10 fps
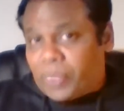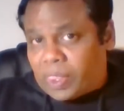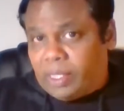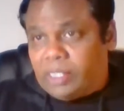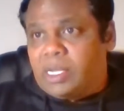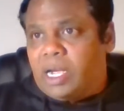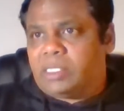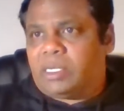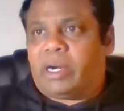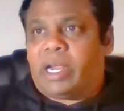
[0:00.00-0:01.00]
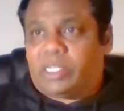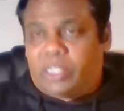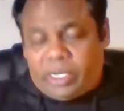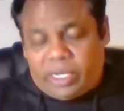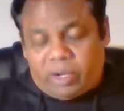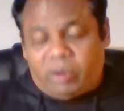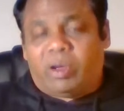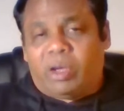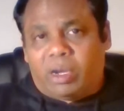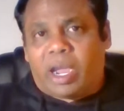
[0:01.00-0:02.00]
These guys are actually,
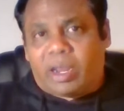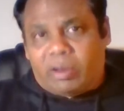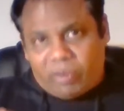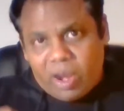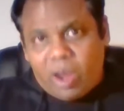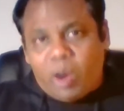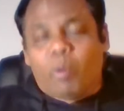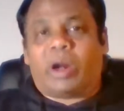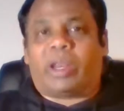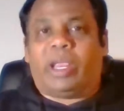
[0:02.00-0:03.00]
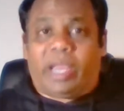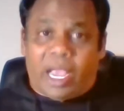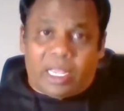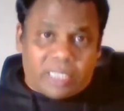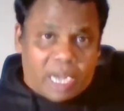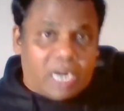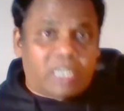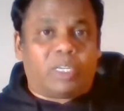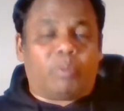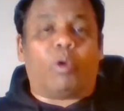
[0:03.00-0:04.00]
kind of working as our
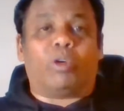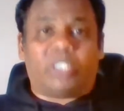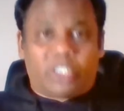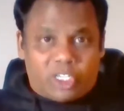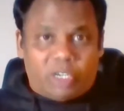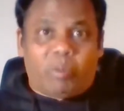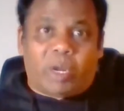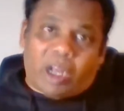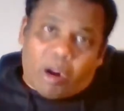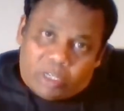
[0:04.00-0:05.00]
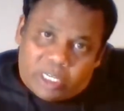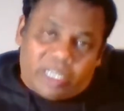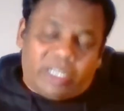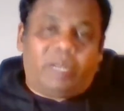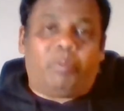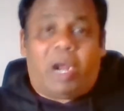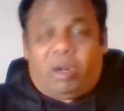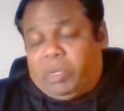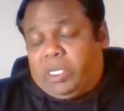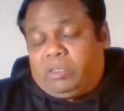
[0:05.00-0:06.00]
support system, but outside the
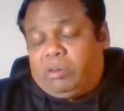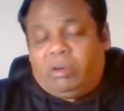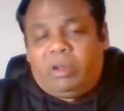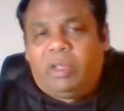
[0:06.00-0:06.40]
department. So